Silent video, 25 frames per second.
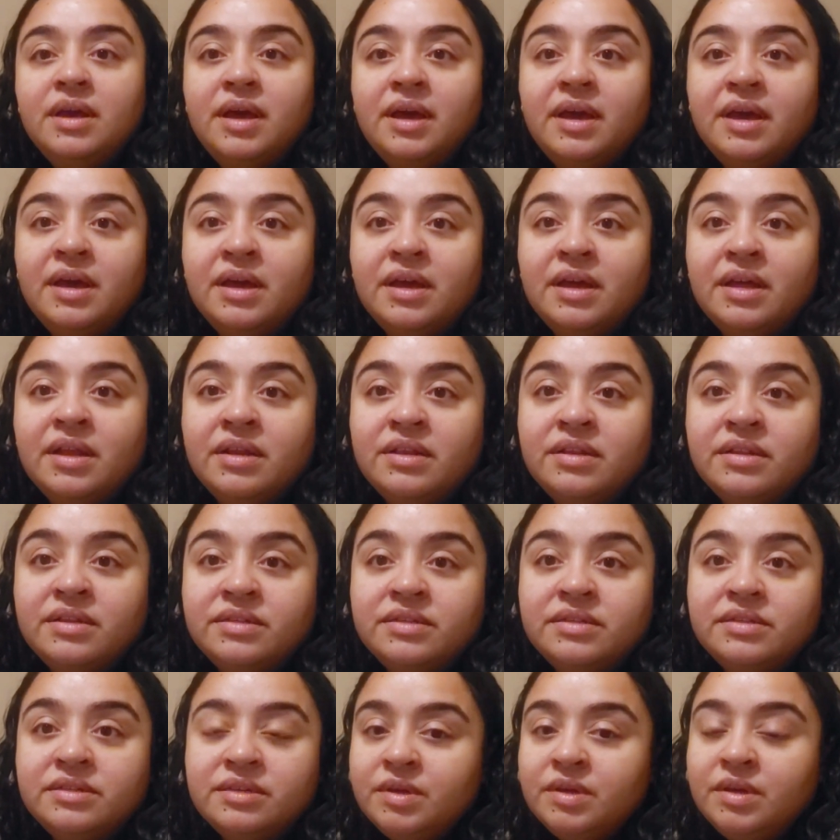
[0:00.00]

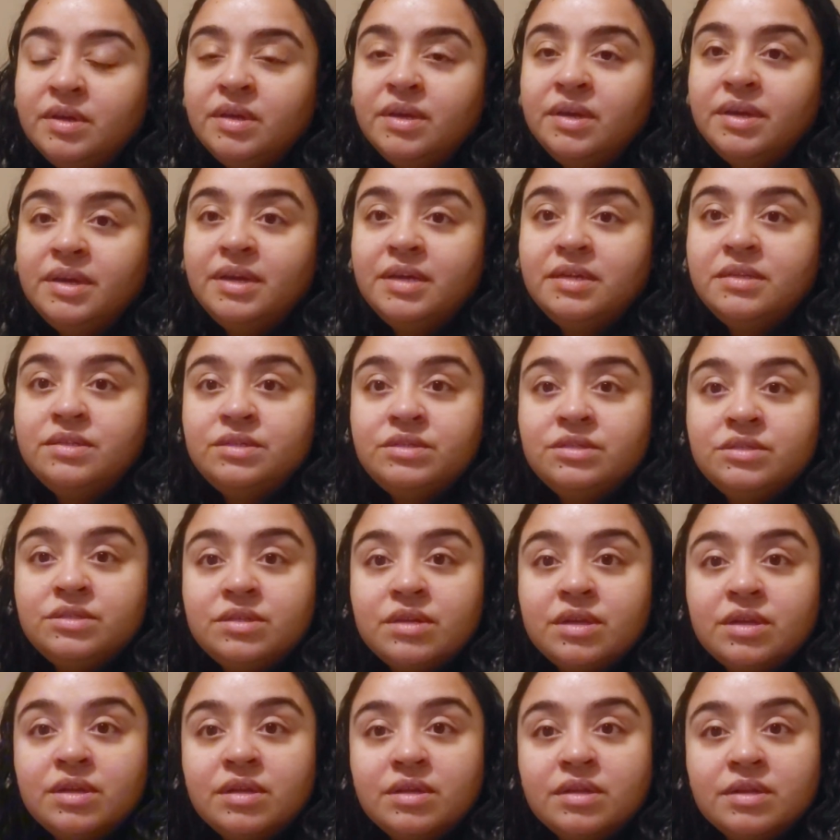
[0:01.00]
and it's
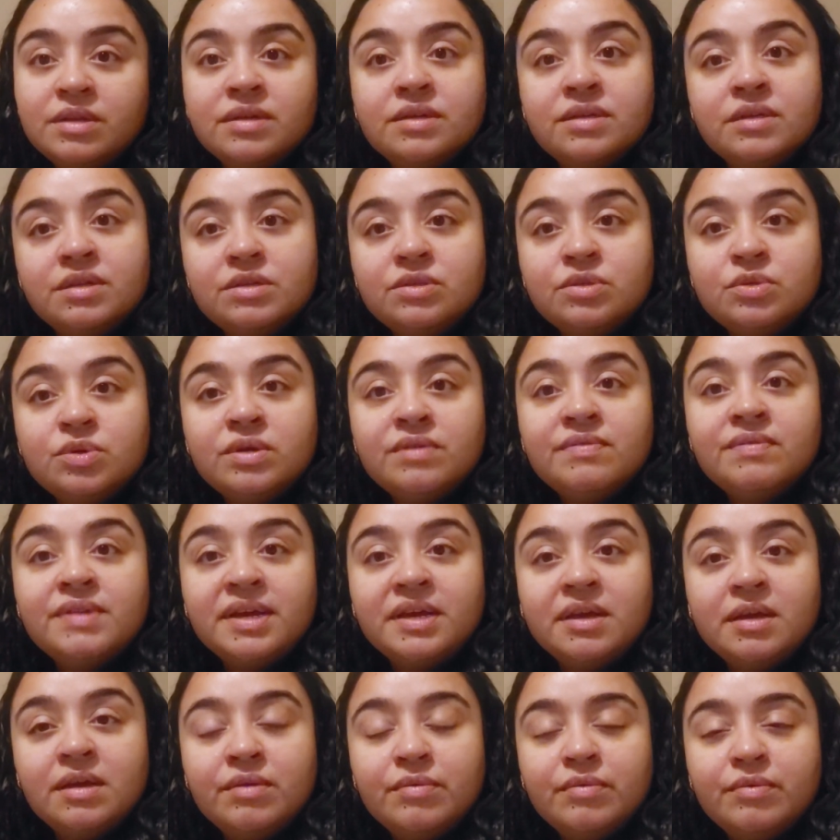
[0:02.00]
sort of
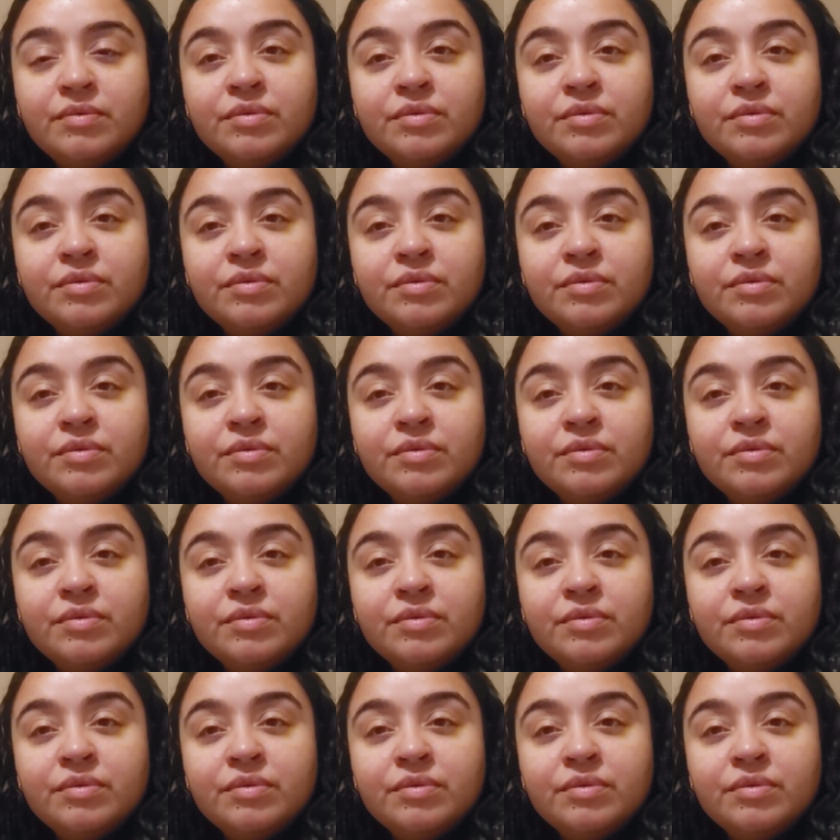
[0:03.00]
like